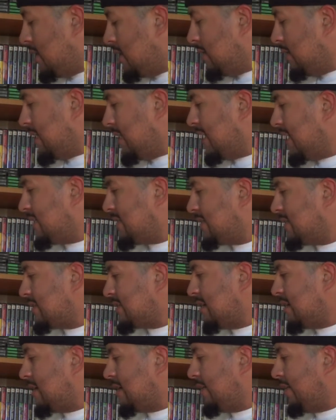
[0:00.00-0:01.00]
that's
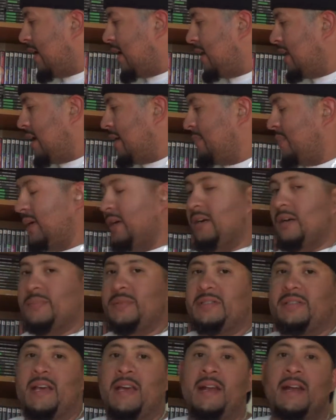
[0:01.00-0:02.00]
the online
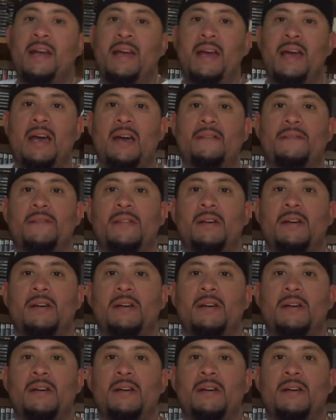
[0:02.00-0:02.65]
pickups. Then I have